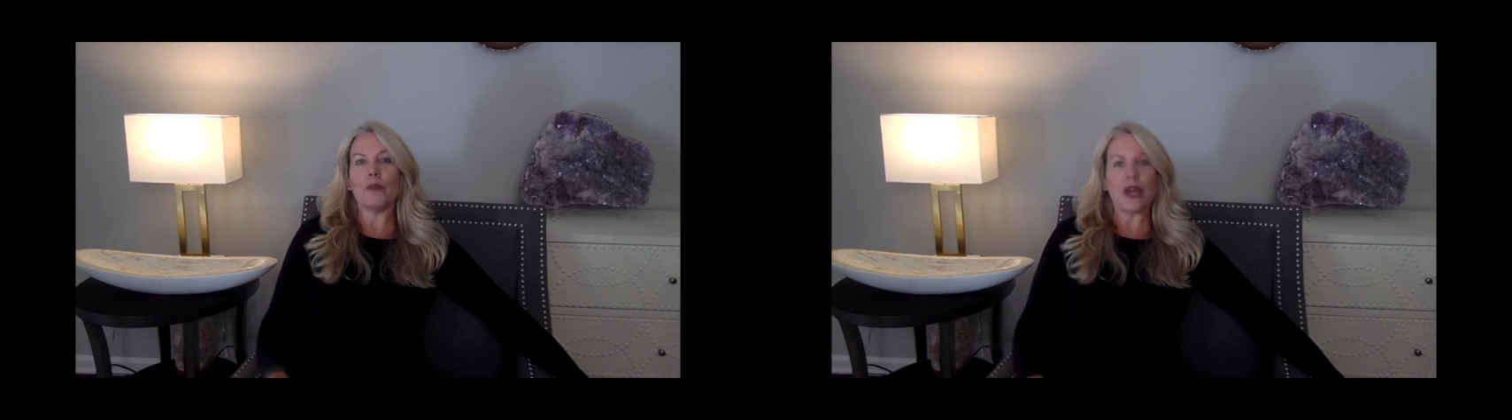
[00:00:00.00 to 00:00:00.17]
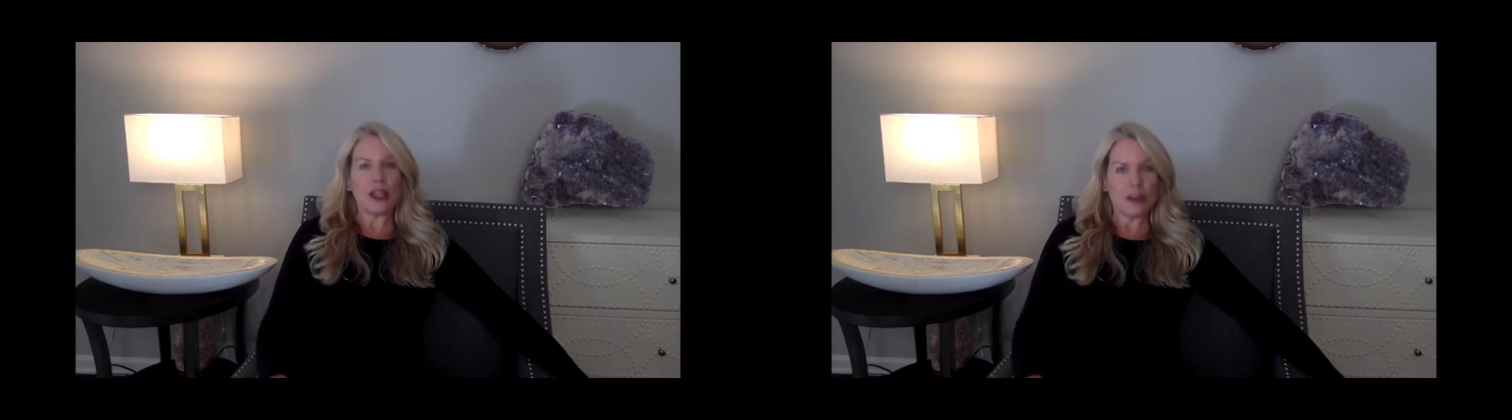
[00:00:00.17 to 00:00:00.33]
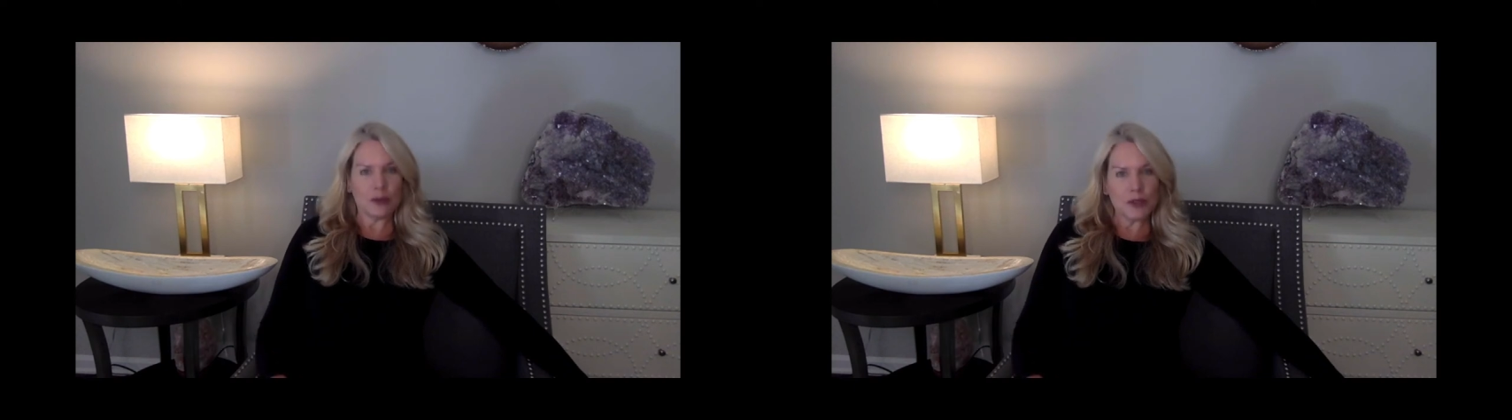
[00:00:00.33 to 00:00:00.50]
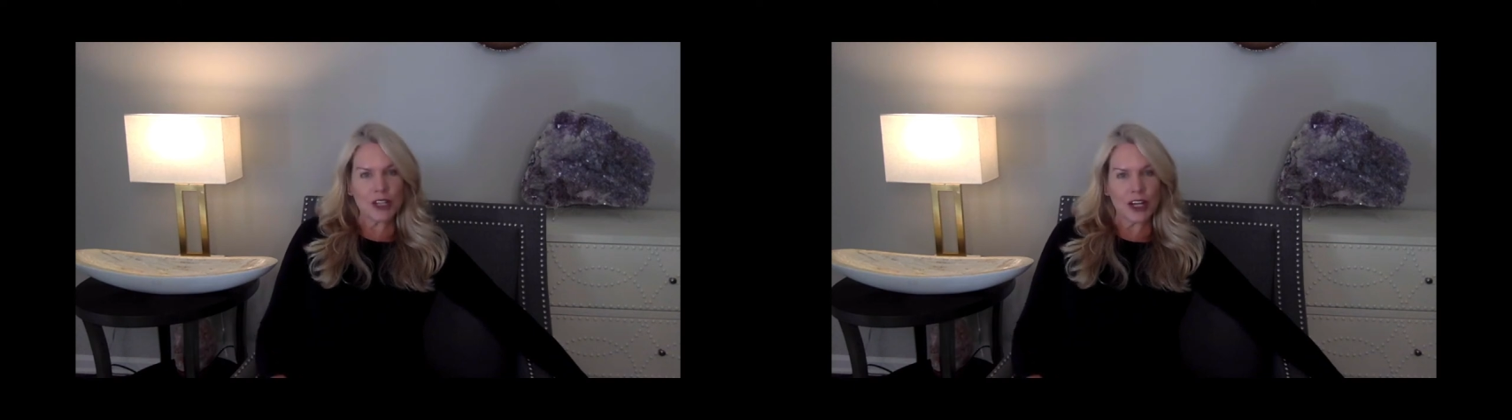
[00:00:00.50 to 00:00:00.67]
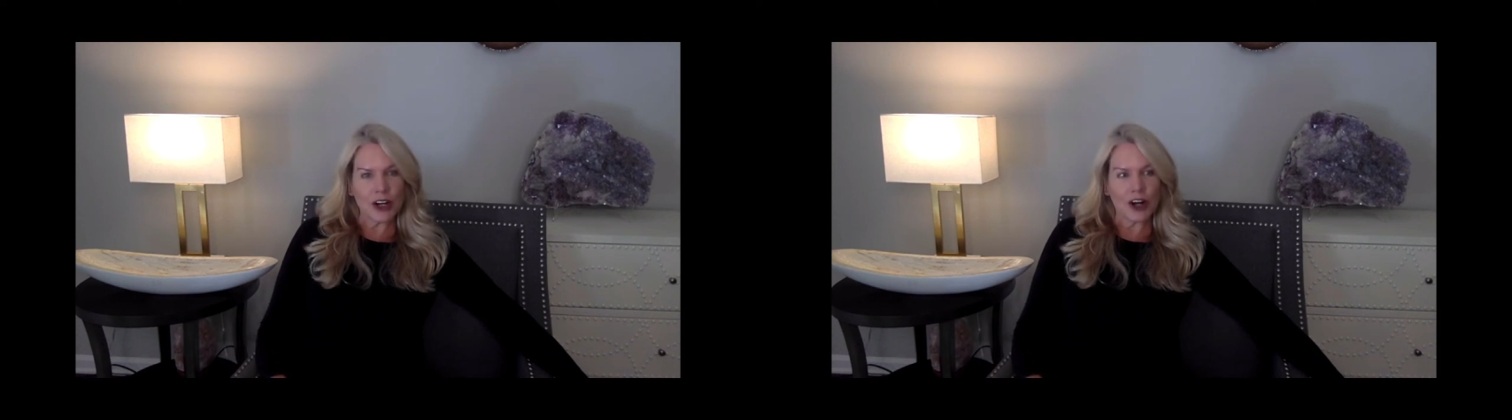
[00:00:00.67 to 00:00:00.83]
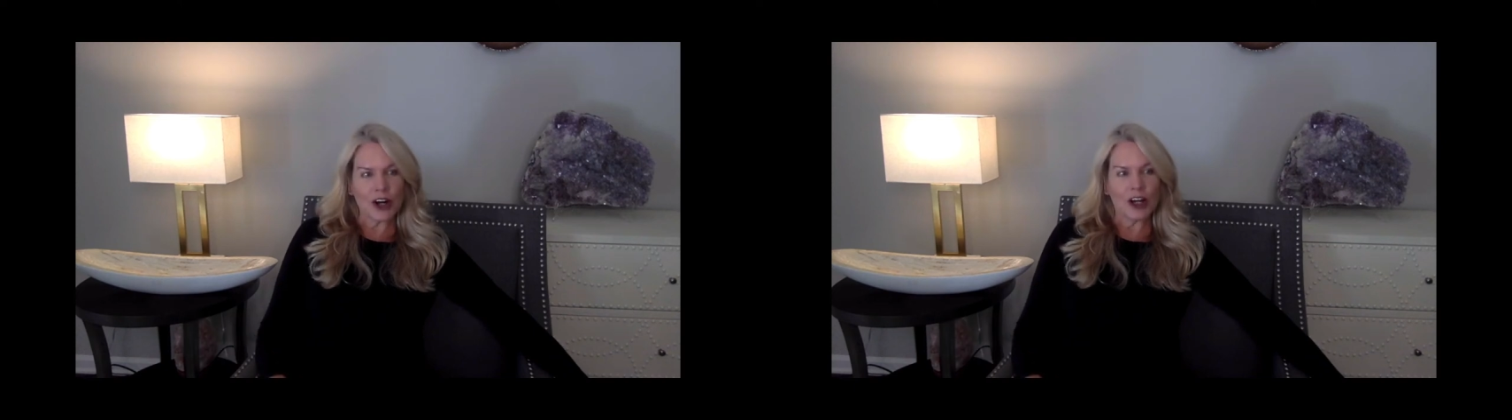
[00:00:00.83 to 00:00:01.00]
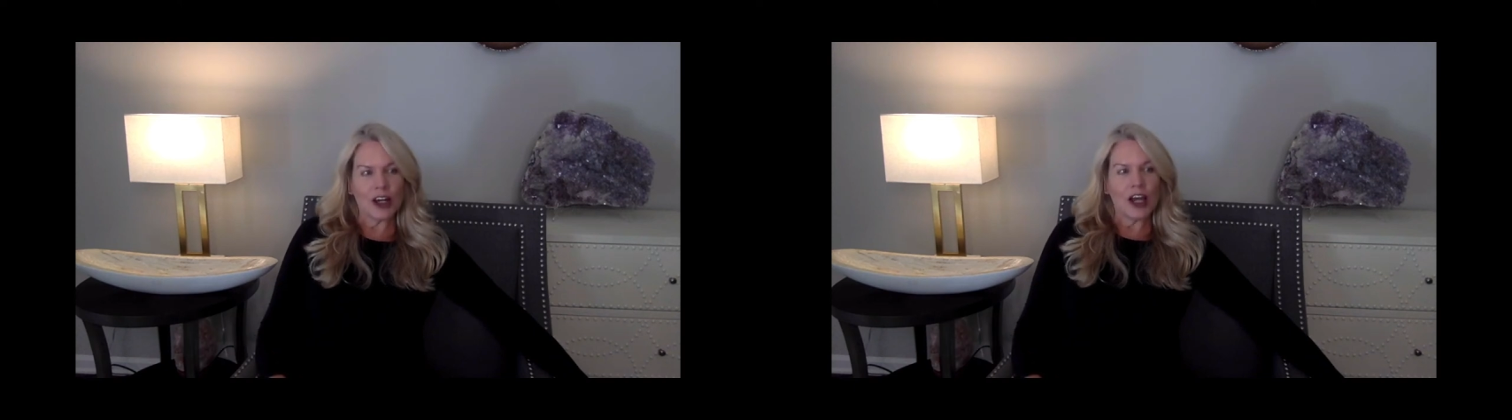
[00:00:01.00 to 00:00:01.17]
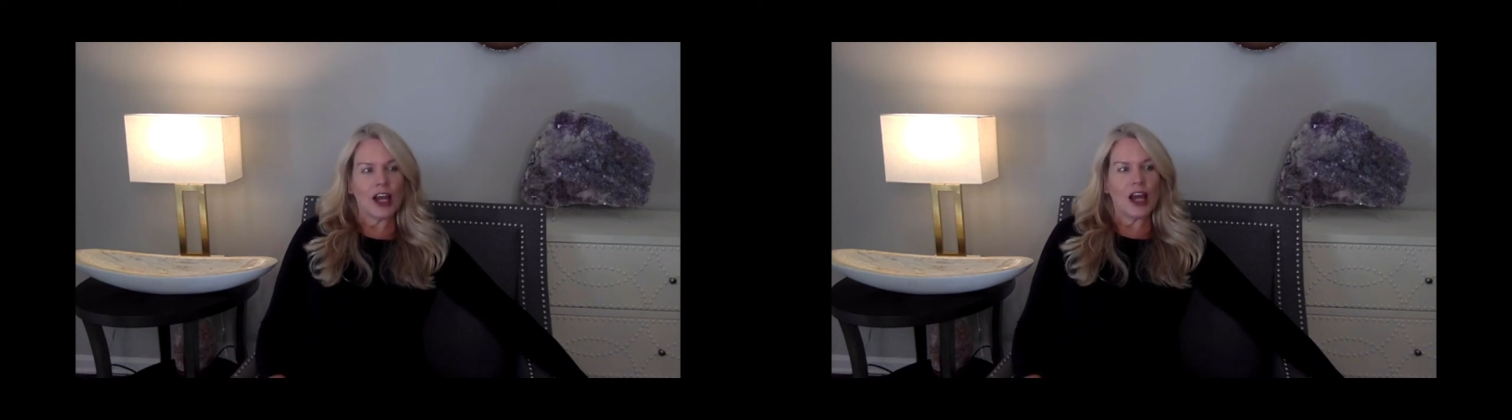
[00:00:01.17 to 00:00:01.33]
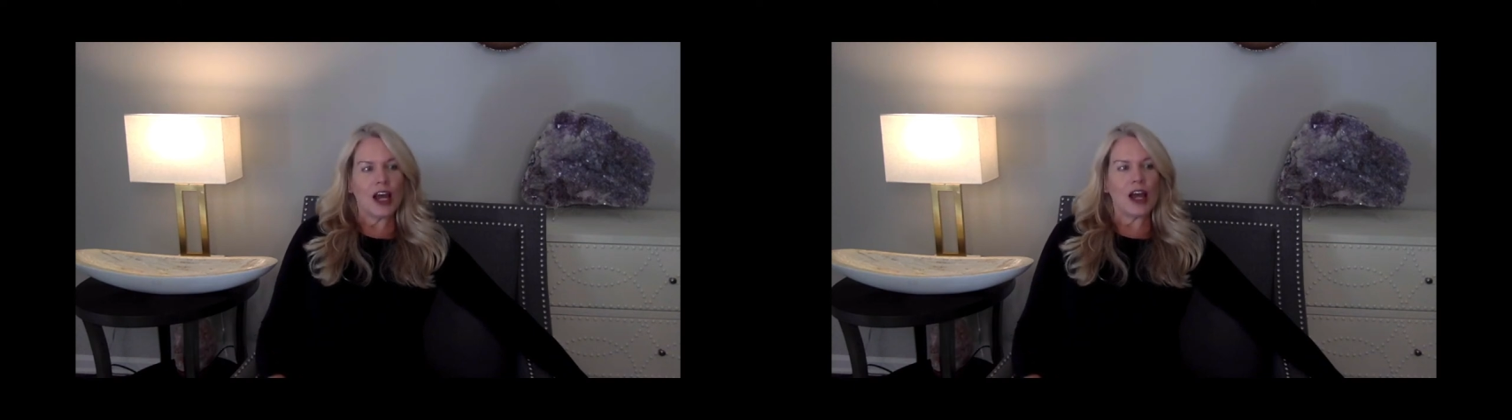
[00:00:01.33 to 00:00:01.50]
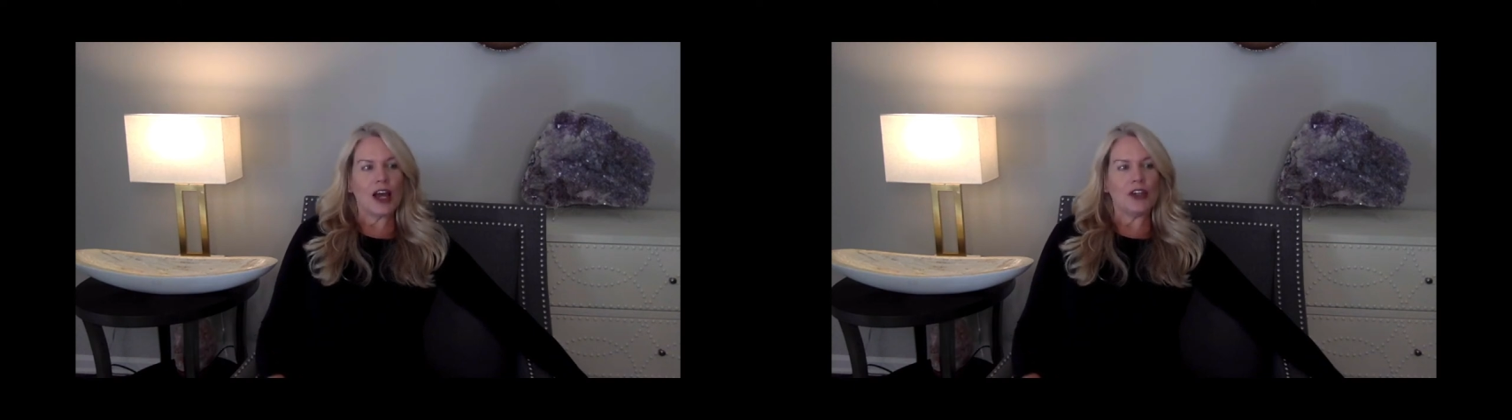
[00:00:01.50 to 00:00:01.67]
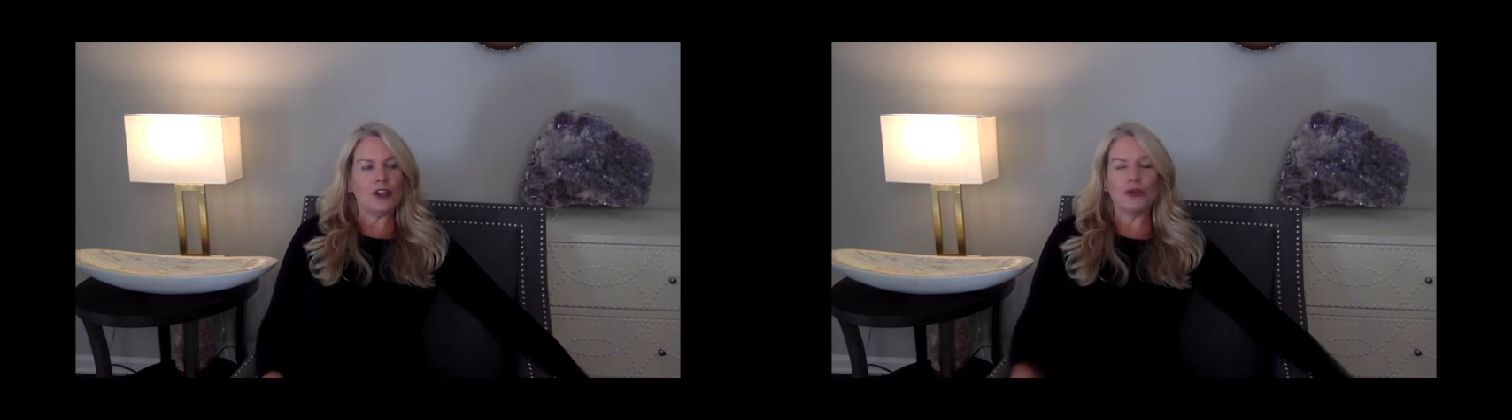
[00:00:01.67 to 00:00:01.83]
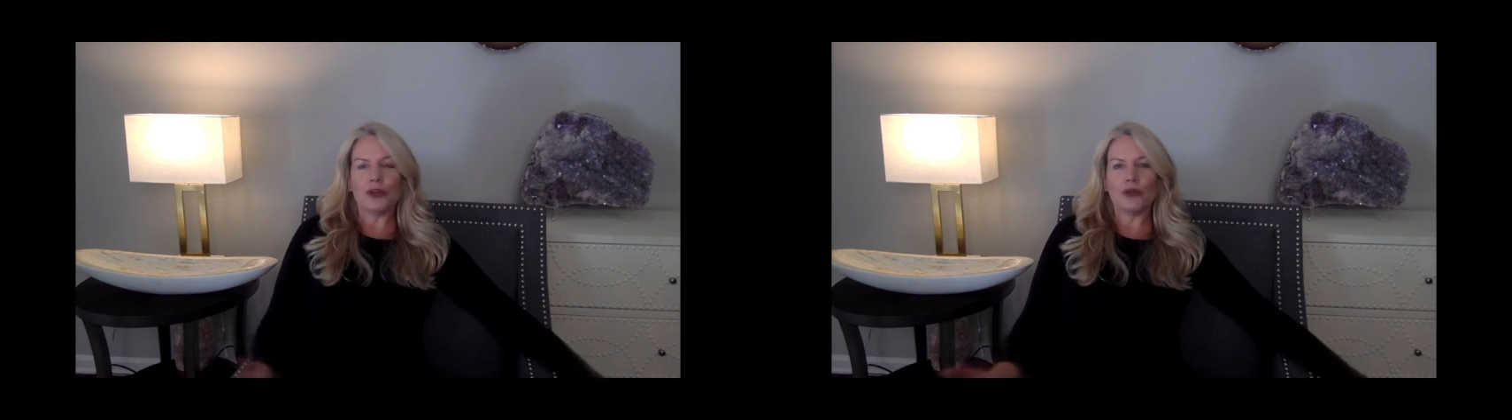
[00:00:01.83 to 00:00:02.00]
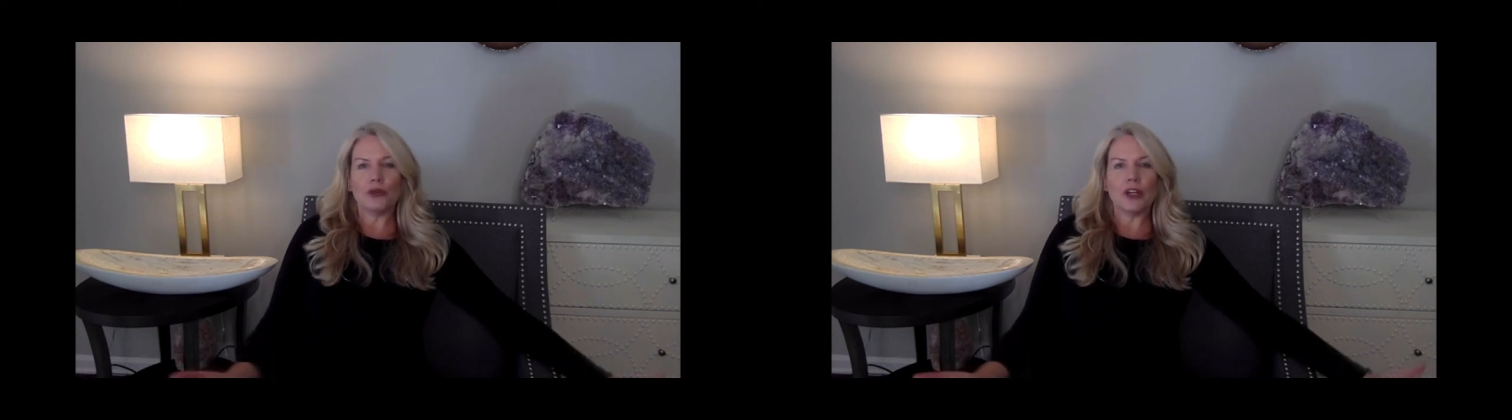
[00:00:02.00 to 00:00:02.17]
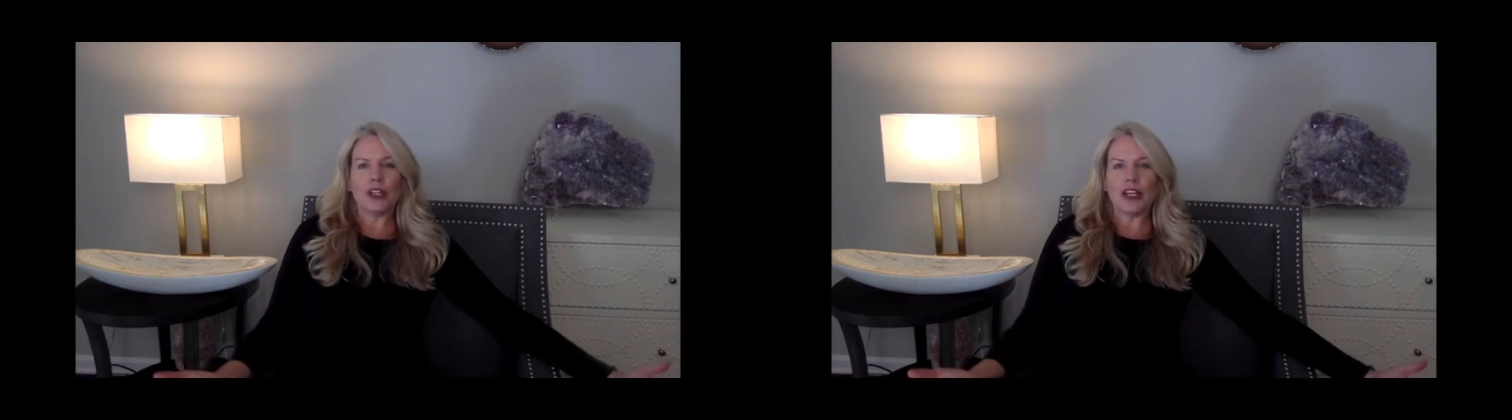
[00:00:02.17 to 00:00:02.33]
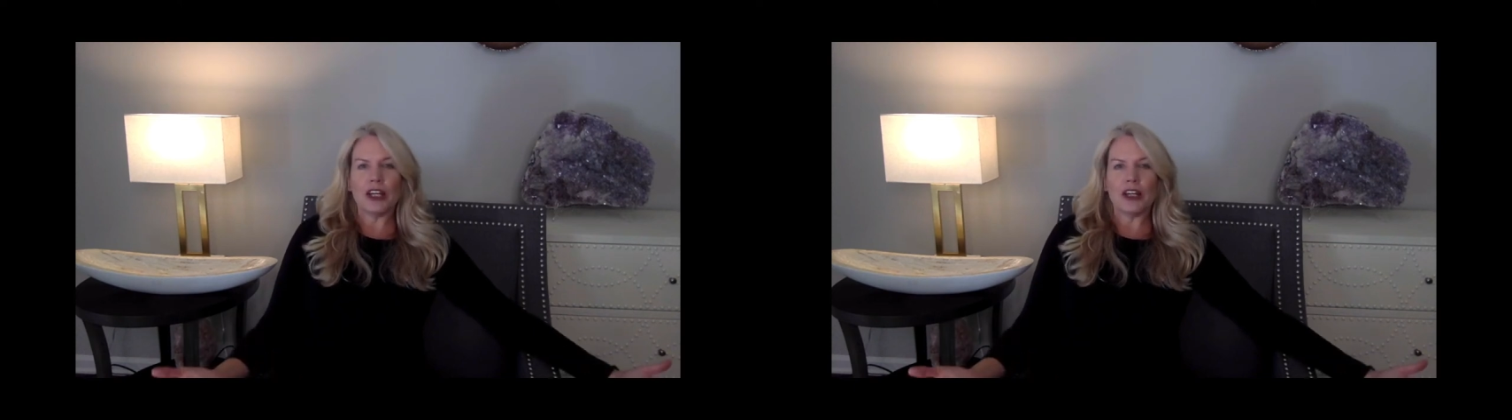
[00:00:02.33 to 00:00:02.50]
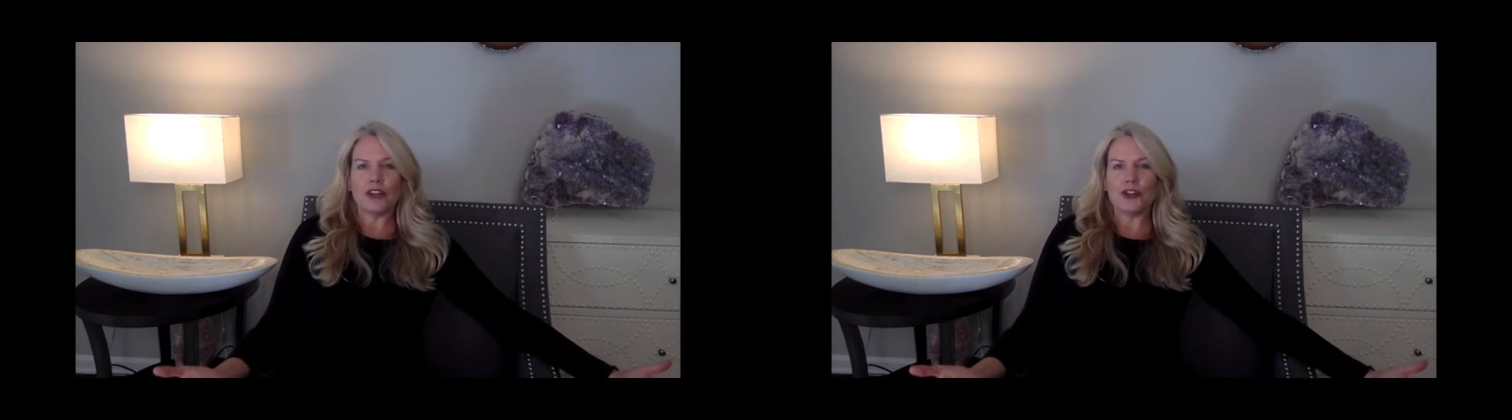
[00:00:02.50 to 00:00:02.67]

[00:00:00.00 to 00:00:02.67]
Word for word: make them dinner. You can really